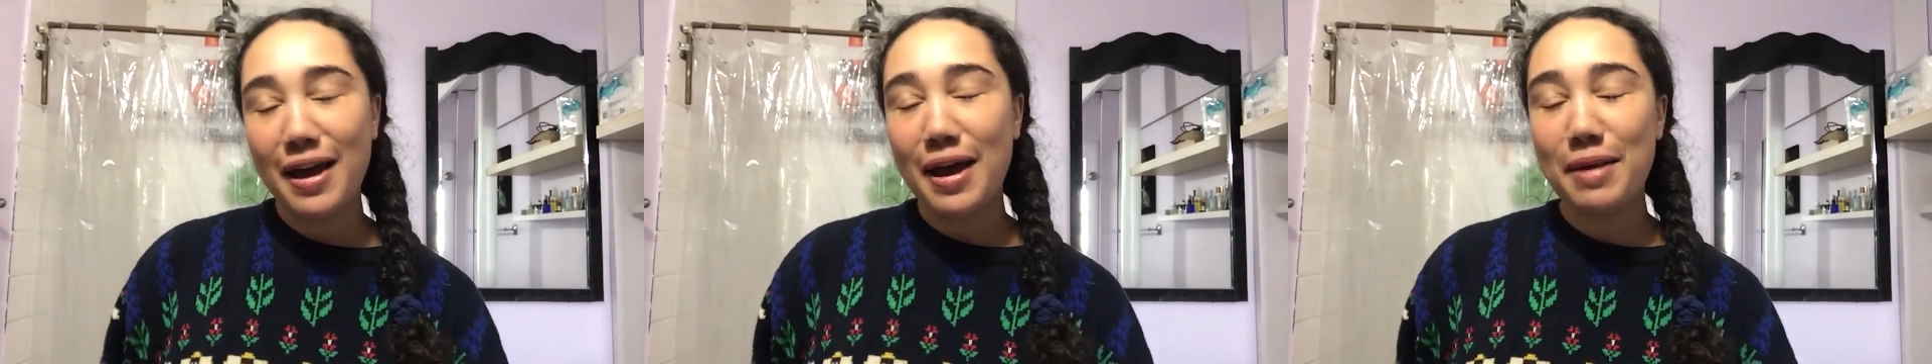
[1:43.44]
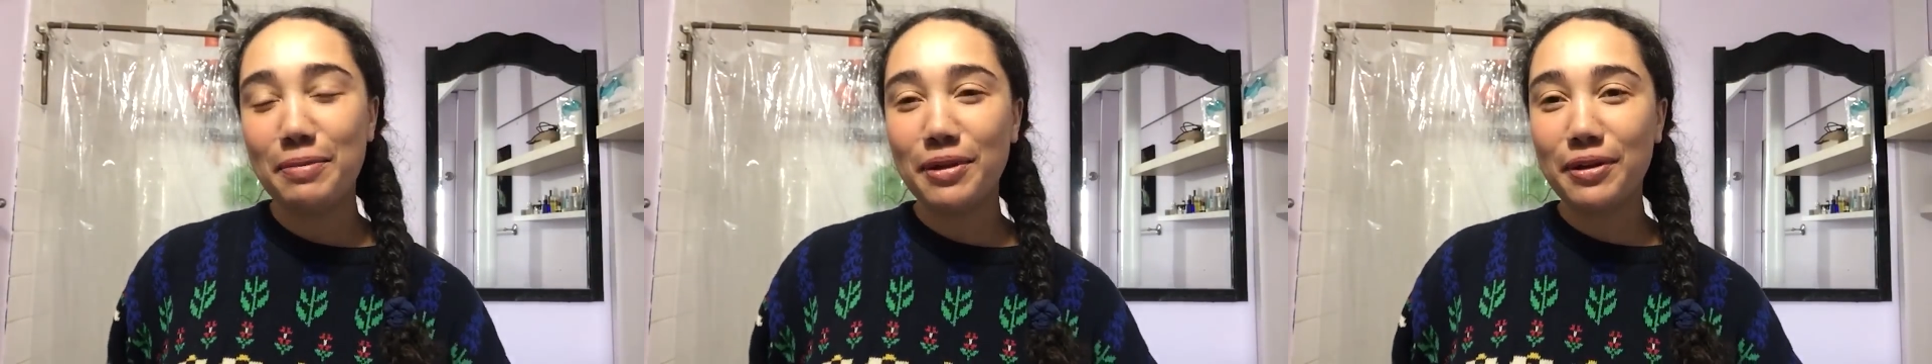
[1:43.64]

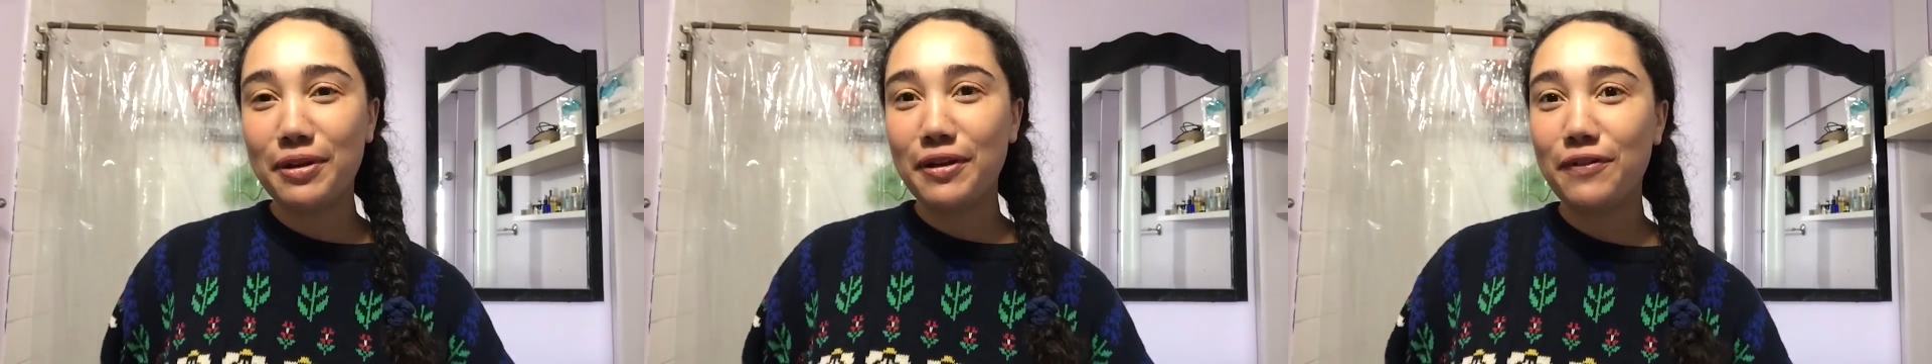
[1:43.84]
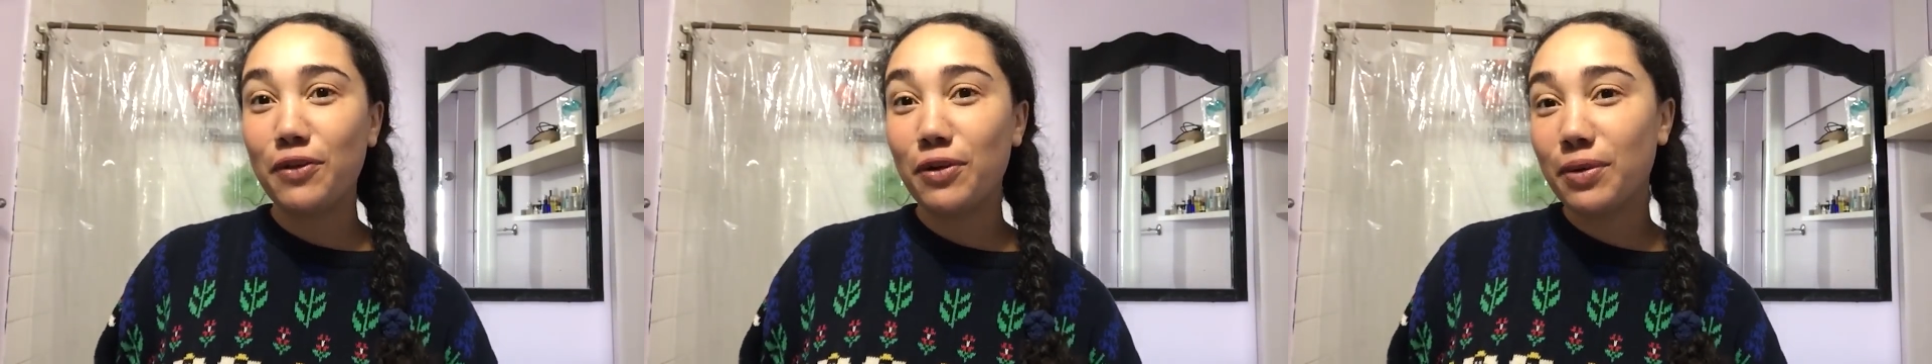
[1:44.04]
I'm
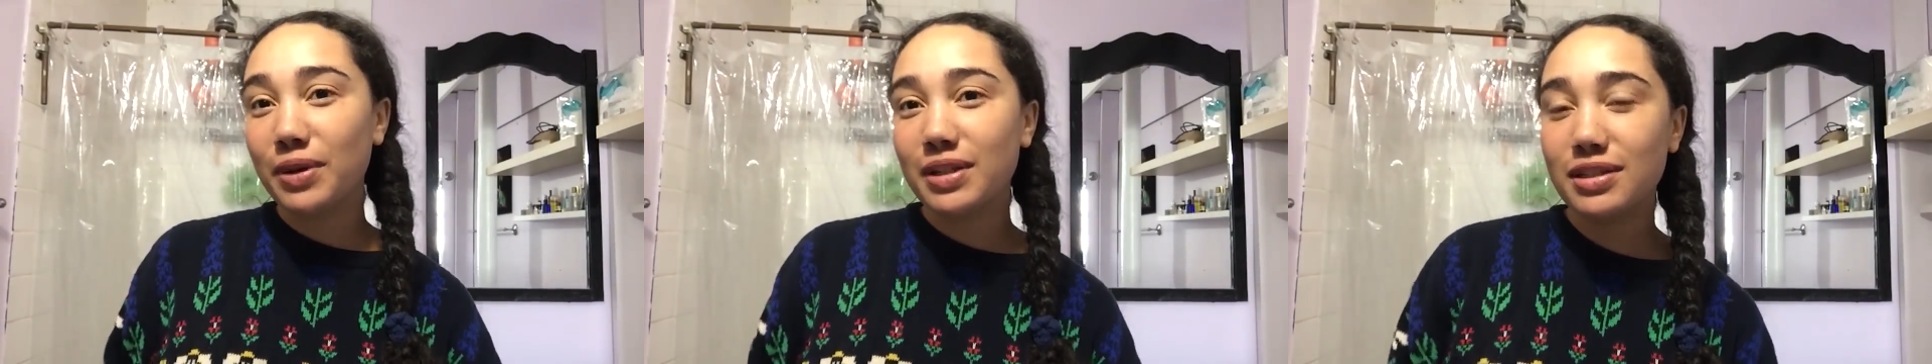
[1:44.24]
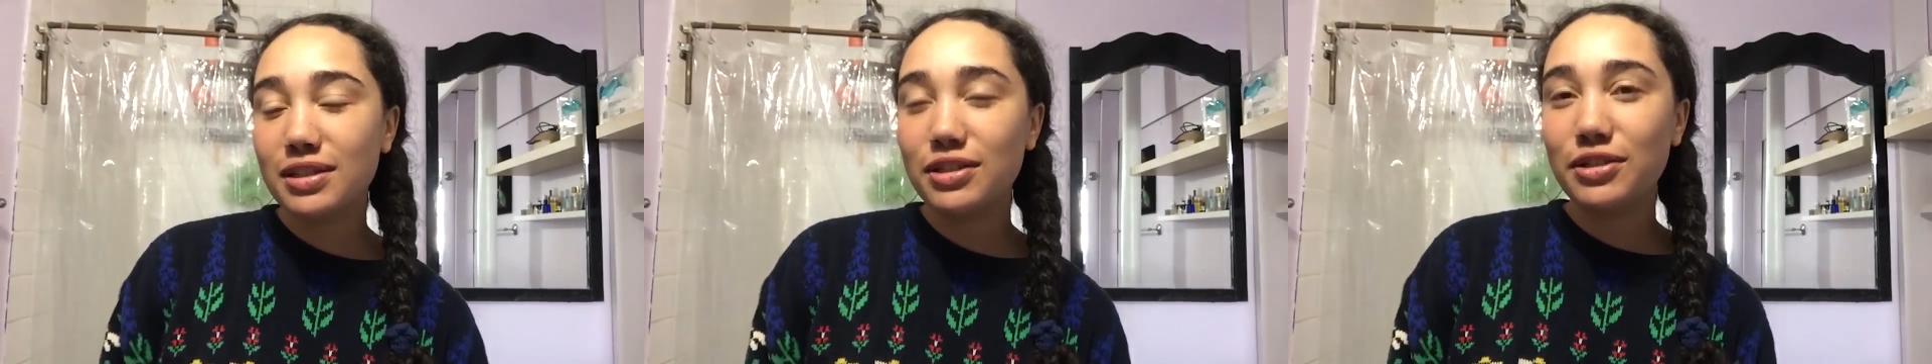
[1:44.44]
looking
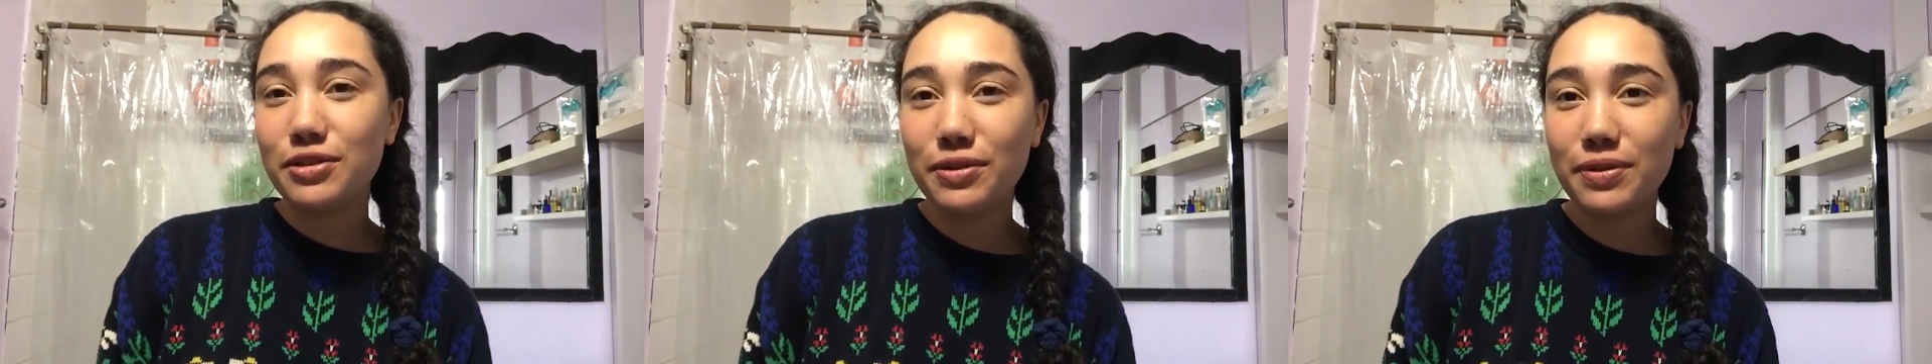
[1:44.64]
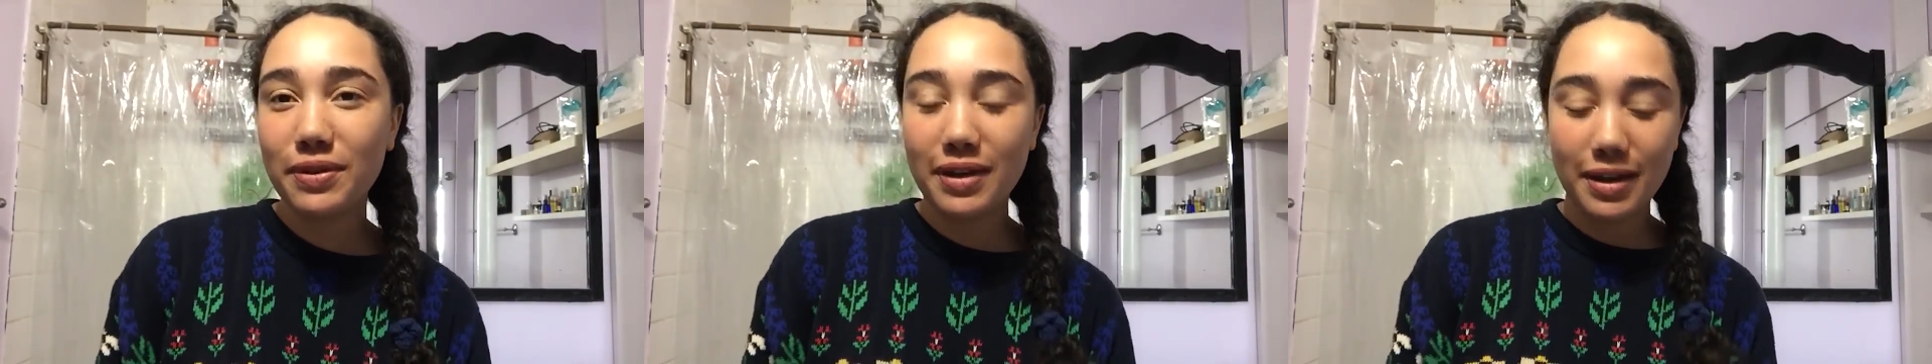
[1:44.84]
forward
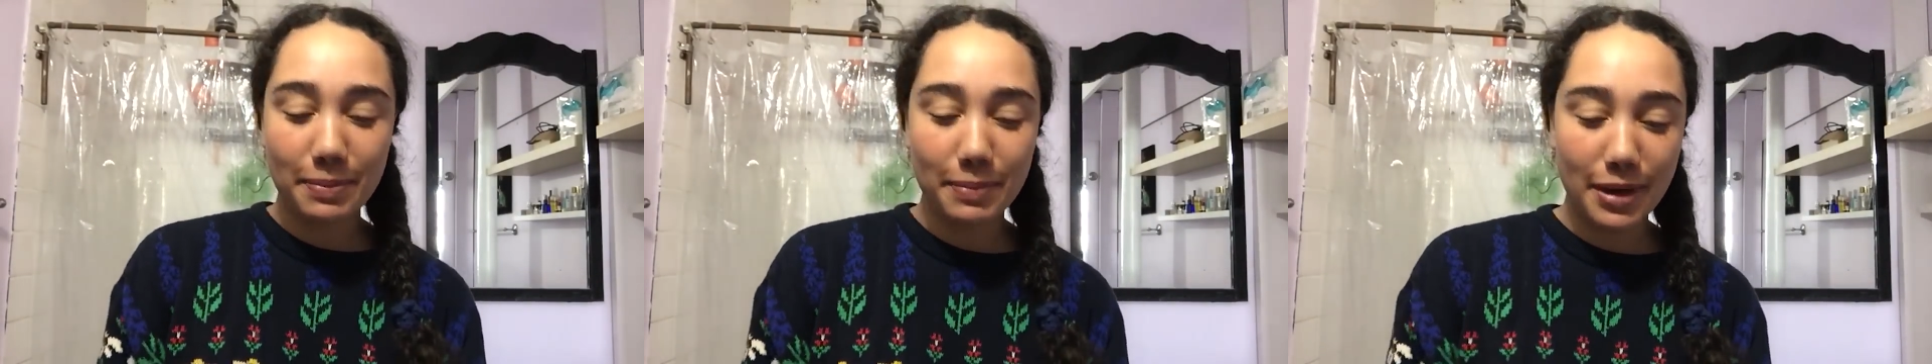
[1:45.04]
to